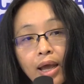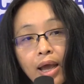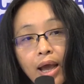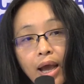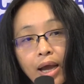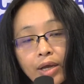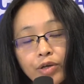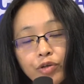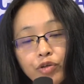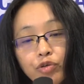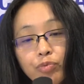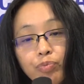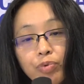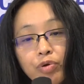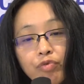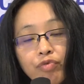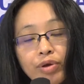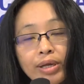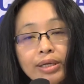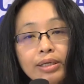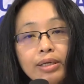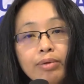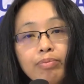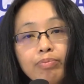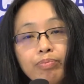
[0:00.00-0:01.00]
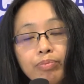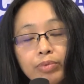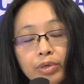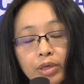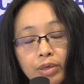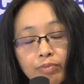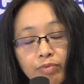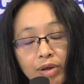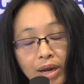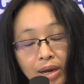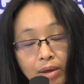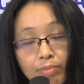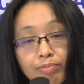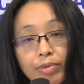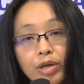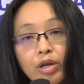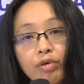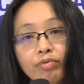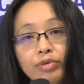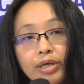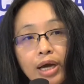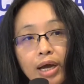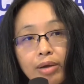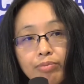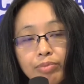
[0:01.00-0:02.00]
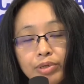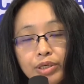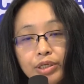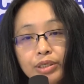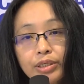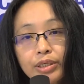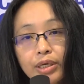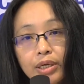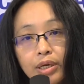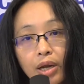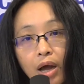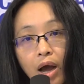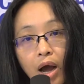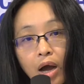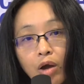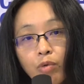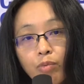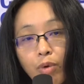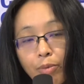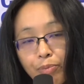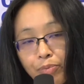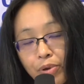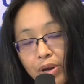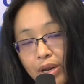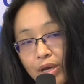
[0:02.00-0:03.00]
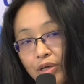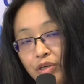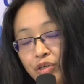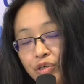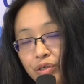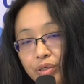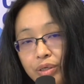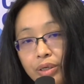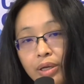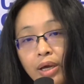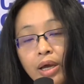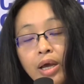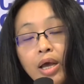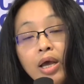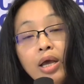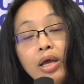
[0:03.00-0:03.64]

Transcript: and to prevent the development of diabetes in our population,